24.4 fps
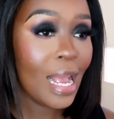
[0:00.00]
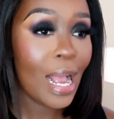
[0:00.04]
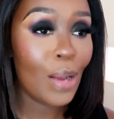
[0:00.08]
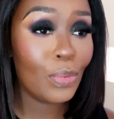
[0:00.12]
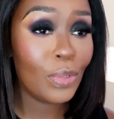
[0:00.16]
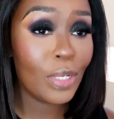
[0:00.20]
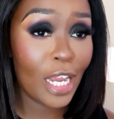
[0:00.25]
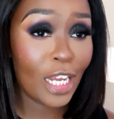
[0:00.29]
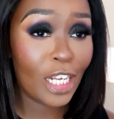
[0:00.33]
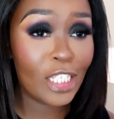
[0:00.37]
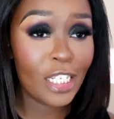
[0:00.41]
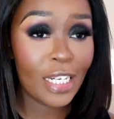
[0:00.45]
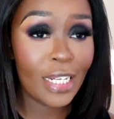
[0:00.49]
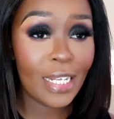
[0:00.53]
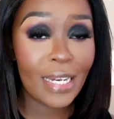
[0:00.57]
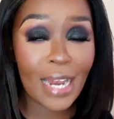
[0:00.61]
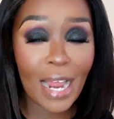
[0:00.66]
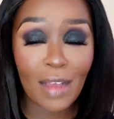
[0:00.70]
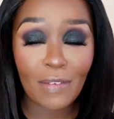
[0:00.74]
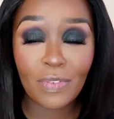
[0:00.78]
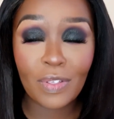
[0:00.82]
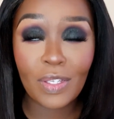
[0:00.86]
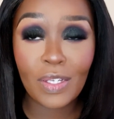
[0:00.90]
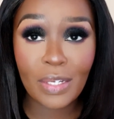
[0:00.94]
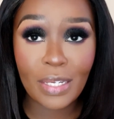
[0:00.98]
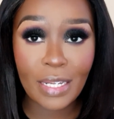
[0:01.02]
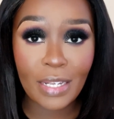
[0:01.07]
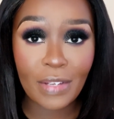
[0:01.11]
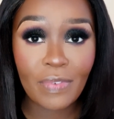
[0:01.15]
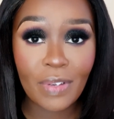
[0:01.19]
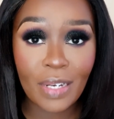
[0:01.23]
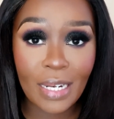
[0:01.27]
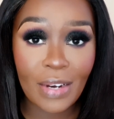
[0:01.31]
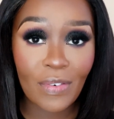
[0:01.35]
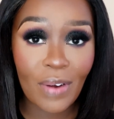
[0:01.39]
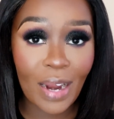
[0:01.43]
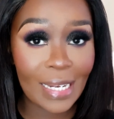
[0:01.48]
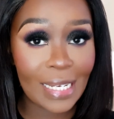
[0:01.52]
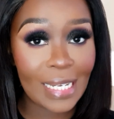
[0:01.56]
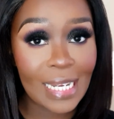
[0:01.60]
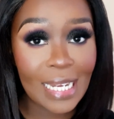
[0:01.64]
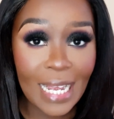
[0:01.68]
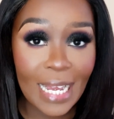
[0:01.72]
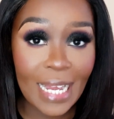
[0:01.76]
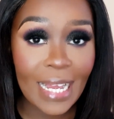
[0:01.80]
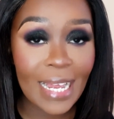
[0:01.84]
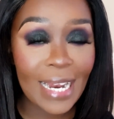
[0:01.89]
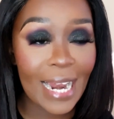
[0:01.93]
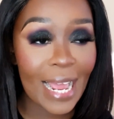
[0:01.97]
I would actually love to leave it right
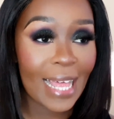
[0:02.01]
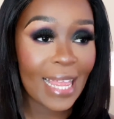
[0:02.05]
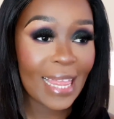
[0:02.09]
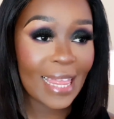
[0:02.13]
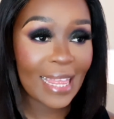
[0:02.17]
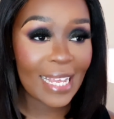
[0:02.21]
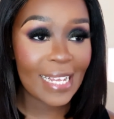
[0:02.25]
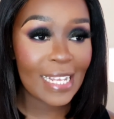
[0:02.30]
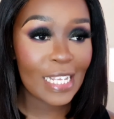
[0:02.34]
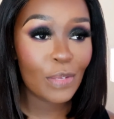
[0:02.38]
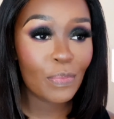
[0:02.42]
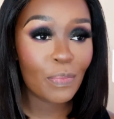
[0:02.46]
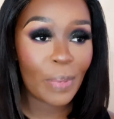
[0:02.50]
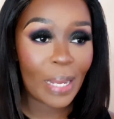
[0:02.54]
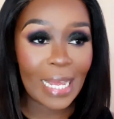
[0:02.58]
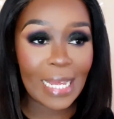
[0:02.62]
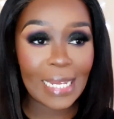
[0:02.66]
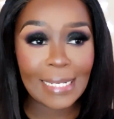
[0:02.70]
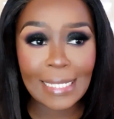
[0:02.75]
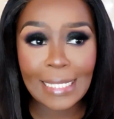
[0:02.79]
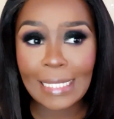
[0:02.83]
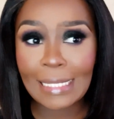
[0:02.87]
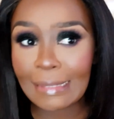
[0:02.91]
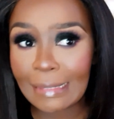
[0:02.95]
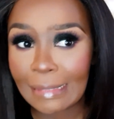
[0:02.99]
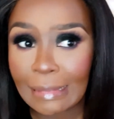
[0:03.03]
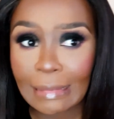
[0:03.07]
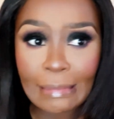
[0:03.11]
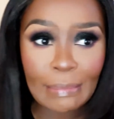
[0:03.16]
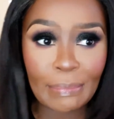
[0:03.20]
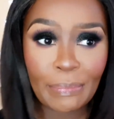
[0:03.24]
here like this, but